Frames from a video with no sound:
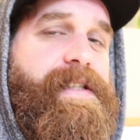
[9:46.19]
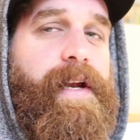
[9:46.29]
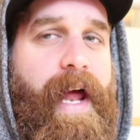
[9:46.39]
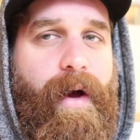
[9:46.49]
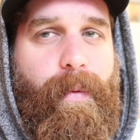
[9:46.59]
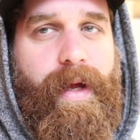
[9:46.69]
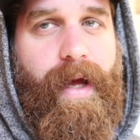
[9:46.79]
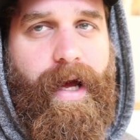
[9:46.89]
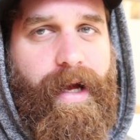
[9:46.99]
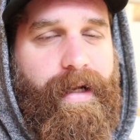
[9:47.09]
So now
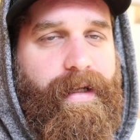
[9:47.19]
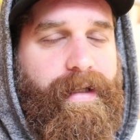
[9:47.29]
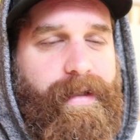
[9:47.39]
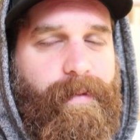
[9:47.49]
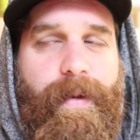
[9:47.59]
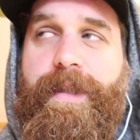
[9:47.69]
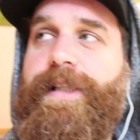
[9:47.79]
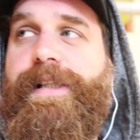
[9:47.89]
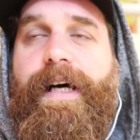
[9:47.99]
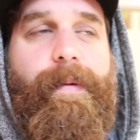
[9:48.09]
we
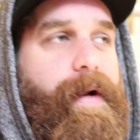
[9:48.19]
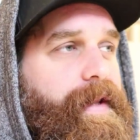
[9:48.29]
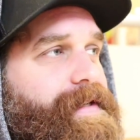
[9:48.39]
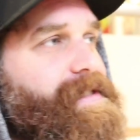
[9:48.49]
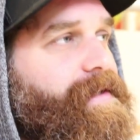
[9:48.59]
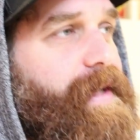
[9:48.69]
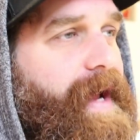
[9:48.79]
just went into this little